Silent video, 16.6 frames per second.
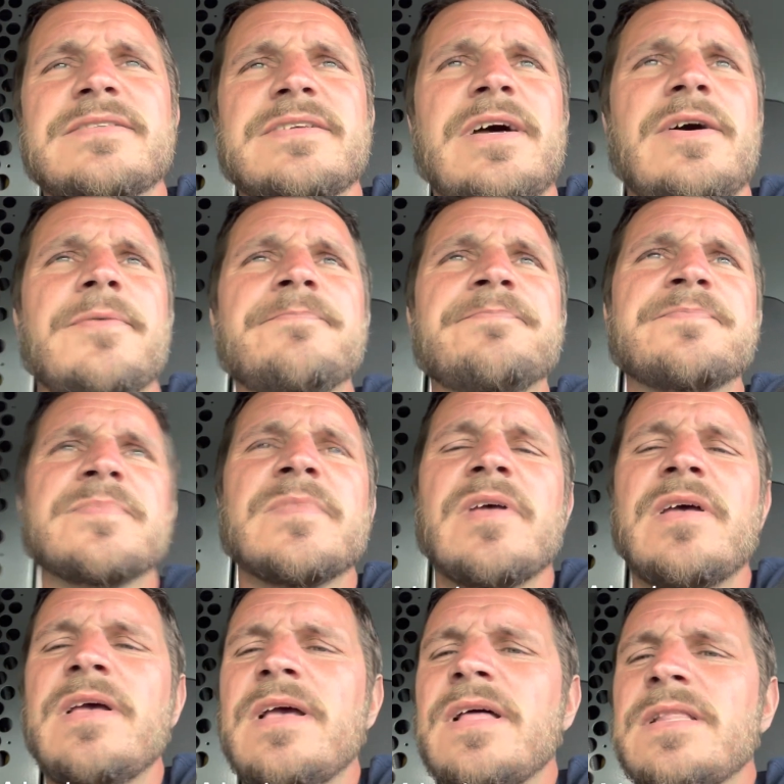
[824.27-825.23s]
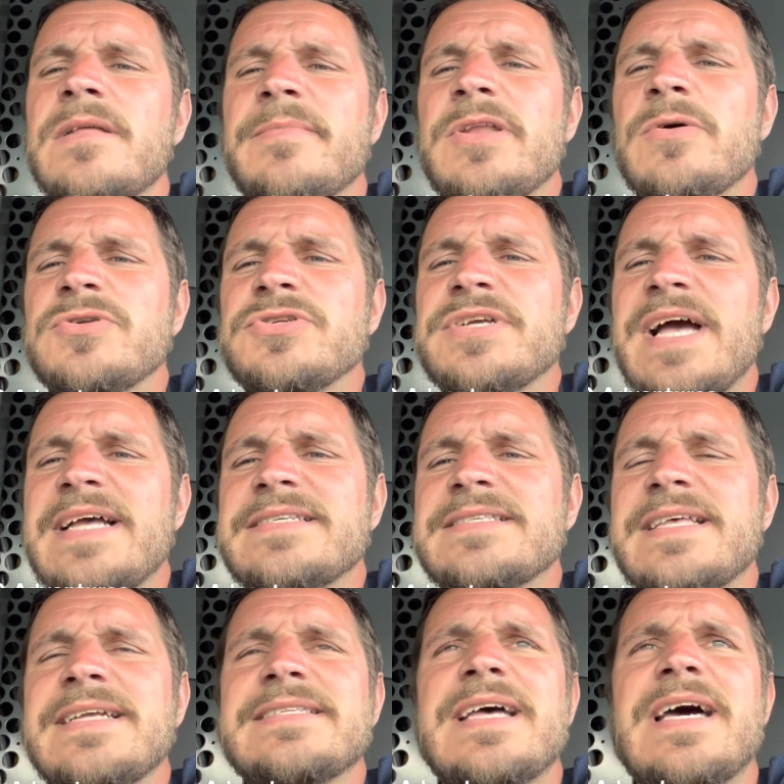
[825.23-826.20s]
So let me know what you guys
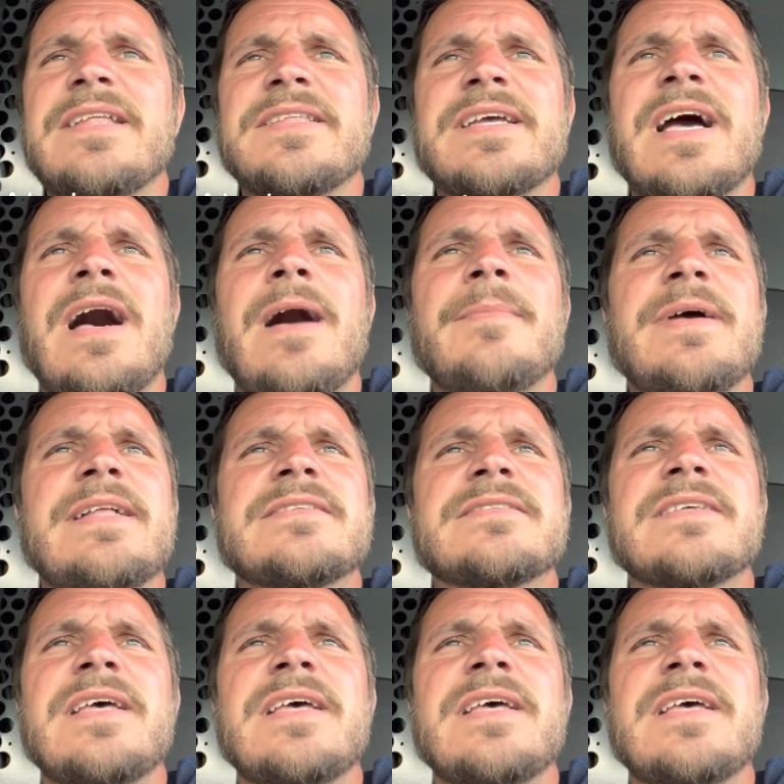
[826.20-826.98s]
think down in the comments,